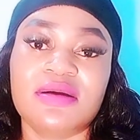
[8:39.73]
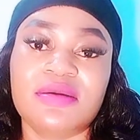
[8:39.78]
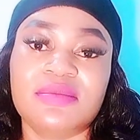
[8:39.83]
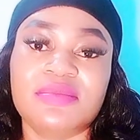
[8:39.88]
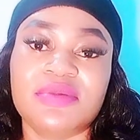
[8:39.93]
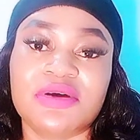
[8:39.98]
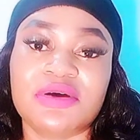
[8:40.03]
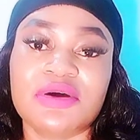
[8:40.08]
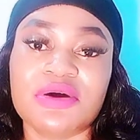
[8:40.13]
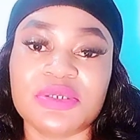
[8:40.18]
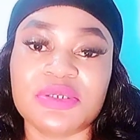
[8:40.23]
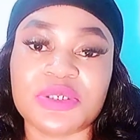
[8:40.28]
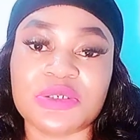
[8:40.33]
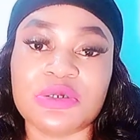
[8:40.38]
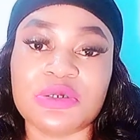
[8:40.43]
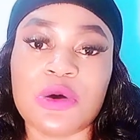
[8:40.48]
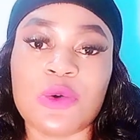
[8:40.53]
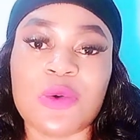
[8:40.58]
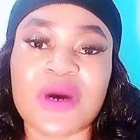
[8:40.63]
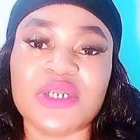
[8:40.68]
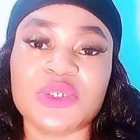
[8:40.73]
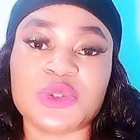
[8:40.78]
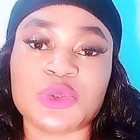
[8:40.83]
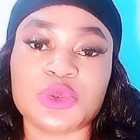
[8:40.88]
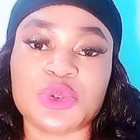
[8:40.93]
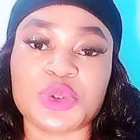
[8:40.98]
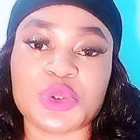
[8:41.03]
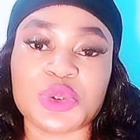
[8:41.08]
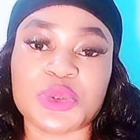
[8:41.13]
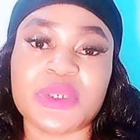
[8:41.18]
because you don't want
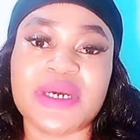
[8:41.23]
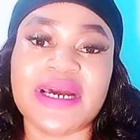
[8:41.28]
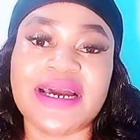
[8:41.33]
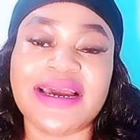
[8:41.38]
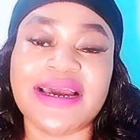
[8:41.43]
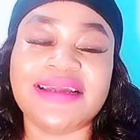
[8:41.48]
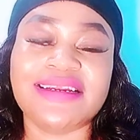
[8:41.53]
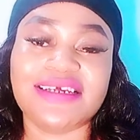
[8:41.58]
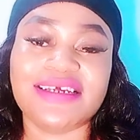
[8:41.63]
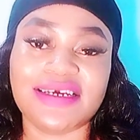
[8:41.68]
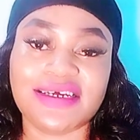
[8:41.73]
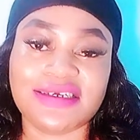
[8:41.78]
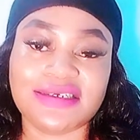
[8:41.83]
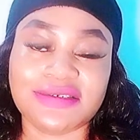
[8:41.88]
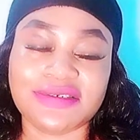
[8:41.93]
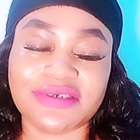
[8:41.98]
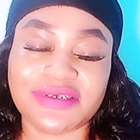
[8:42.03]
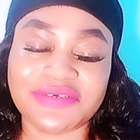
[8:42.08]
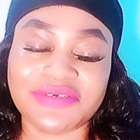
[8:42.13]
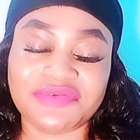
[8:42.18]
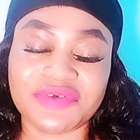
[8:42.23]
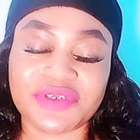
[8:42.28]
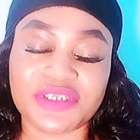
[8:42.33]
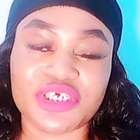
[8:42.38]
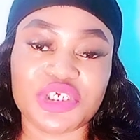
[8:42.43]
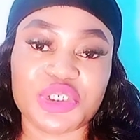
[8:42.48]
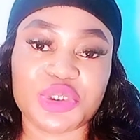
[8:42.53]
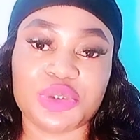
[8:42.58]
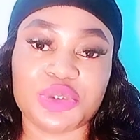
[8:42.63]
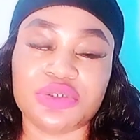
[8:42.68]
to trigger any
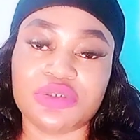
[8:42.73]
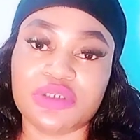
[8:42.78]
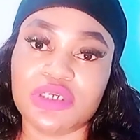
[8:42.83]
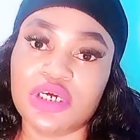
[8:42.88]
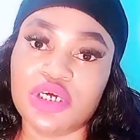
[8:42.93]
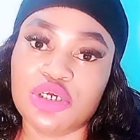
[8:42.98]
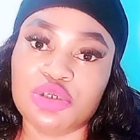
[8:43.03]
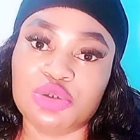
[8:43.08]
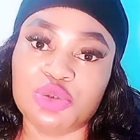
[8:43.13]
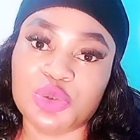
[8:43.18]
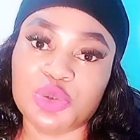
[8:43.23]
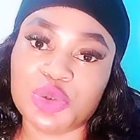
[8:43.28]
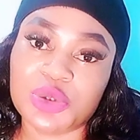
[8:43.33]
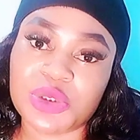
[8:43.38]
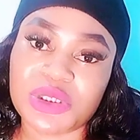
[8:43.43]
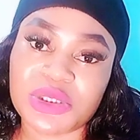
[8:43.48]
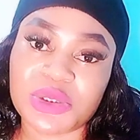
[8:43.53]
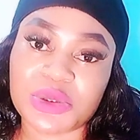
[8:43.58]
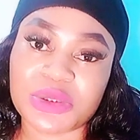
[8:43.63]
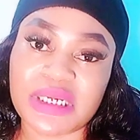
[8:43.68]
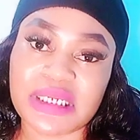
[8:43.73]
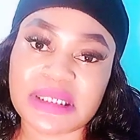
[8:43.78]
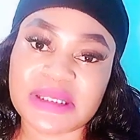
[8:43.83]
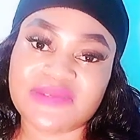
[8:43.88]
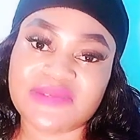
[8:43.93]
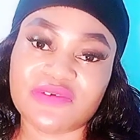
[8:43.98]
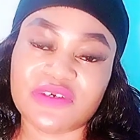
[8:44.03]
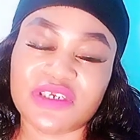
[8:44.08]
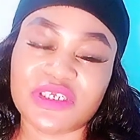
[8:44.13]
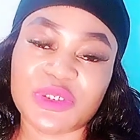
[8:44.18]
irritation. Use it to
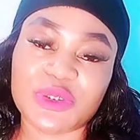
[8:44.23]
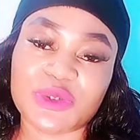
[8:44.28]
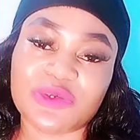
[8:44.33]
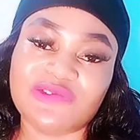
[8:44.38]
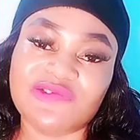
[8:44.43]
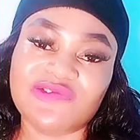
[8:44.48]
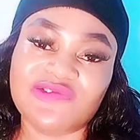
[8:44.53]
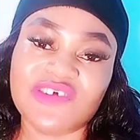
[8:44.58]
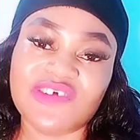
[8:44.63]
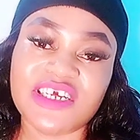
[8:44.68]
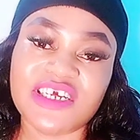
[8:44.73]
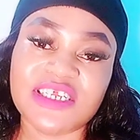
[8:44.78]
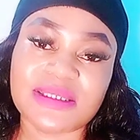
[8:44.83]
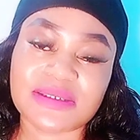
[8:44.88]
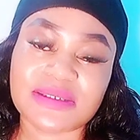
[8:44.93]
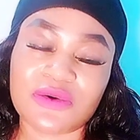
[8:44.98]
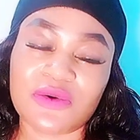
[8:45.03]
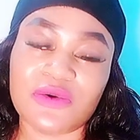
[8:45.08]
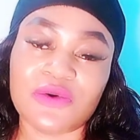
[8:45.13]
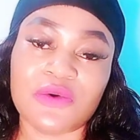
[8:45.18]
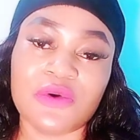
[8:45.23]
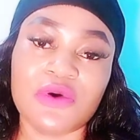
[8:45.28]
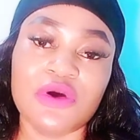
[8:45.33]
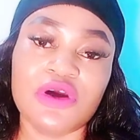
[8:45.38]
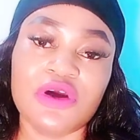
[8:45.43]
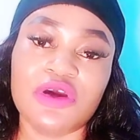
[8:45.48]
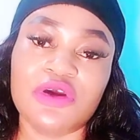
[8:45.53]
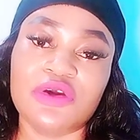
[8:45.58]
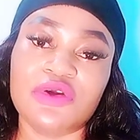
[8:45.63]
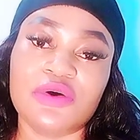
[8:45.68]
exfoliate your feet or
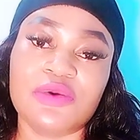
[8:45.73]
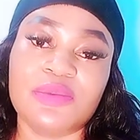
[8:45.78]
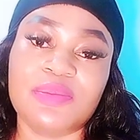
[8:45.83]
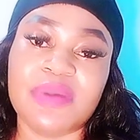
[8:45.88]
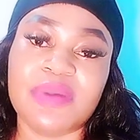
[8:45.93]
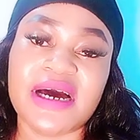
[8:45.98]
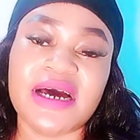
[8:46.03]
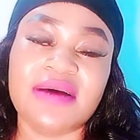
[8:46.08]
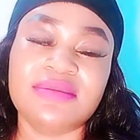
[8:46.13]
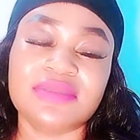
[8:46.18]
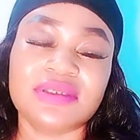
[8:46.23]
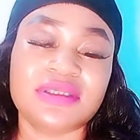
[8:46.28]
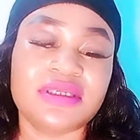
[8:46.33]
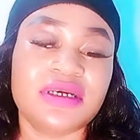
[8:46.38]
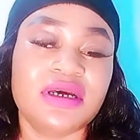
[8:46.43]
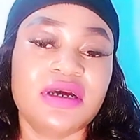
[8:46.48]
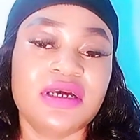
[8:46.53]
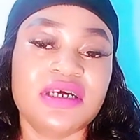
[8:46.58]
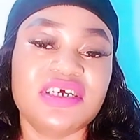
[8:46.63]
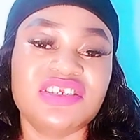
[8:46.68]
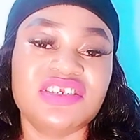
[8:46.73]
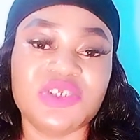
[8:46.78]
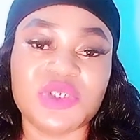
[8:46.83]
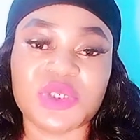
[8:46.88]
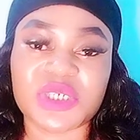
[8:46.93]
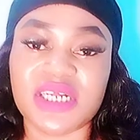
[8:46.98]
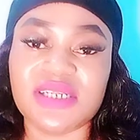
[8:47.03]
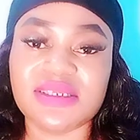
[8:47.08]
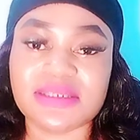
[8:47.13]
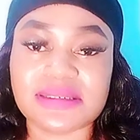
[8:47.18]
your palms
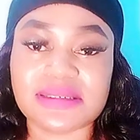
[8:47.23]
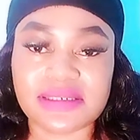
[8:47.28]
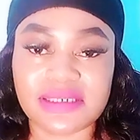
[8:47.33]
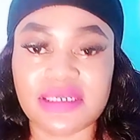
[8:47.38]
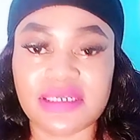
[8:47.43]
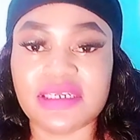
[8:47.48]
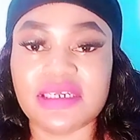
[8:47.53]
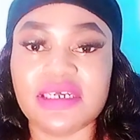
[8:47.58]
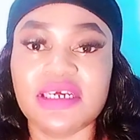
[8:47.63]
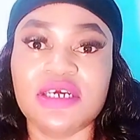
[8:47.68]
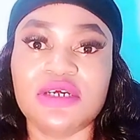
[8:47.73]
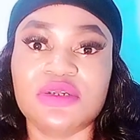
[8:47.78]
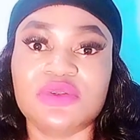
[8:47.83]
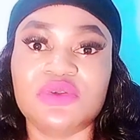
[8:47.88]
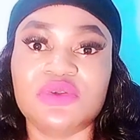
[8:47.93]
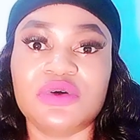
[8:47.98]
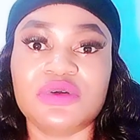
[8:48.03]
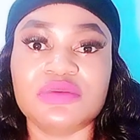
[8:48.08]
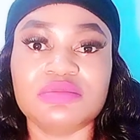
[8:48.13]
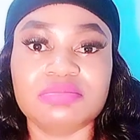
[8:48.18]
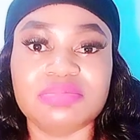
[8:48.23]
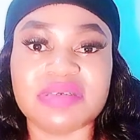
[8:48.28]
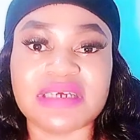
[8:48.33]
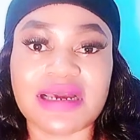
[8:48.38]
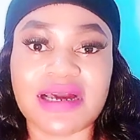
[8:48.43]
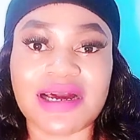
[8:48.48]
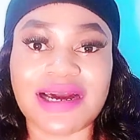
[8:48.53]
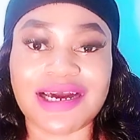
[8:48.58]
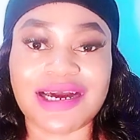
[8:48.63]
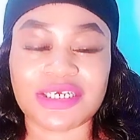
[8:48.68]
gently. Don't be
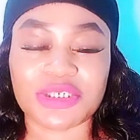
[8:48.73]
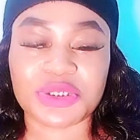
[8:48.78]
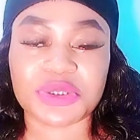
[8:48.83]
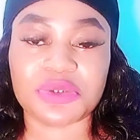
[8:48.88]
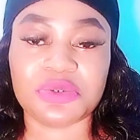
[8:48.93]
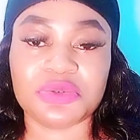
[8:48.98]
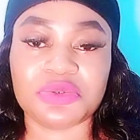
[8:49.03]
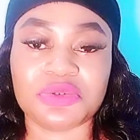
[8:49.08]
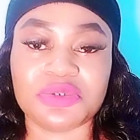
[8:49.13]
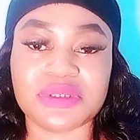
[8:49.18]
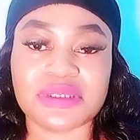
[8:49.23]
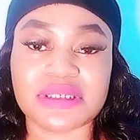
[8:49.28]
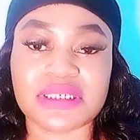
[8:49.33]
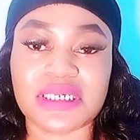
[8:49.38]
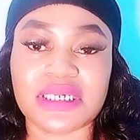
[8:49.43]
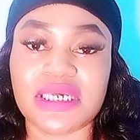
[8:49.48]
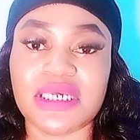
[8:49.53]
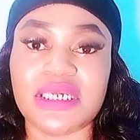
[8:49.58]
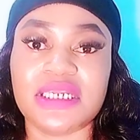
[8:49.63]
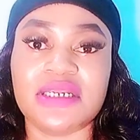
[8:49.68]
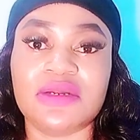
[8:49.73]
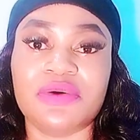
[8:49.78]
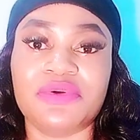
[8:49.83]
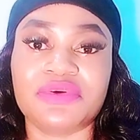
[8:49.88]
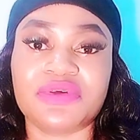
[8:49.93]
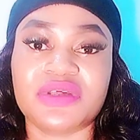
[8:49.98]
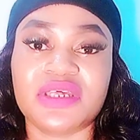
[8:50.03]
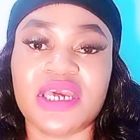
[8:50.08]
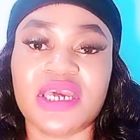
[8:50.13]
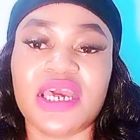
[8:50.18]
harsh on your skin.
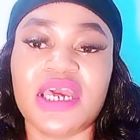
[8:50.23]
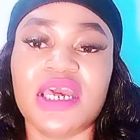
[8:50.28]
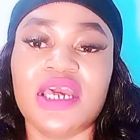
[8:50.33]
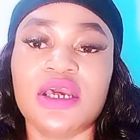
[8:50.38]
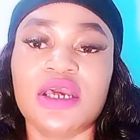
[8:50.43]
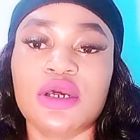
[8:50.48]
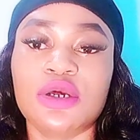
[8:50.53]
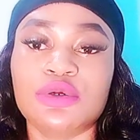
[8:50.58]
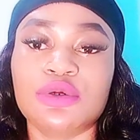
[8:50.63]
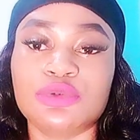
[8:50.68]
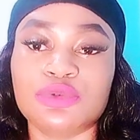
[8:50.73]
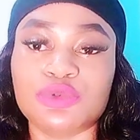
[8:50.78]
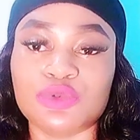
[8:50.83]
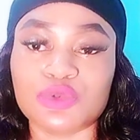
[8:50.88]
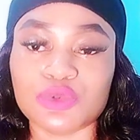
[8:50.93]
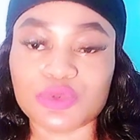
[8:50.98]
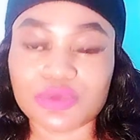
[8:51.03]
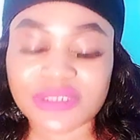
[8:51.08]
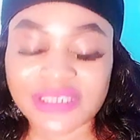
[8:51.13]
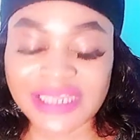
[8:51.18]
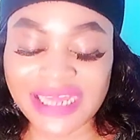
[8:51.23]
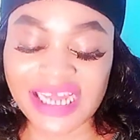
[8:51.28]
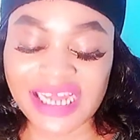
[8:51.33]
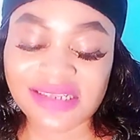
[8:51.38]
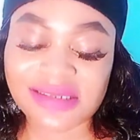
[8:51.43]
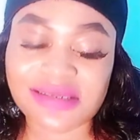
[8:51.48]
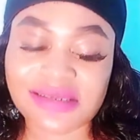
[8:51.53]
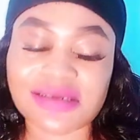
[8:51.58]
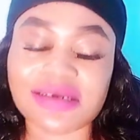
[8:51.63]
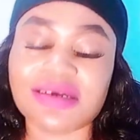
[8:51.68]
Okay, do
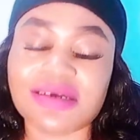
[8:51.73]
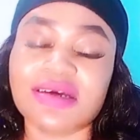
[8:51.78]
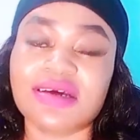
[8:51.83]
that.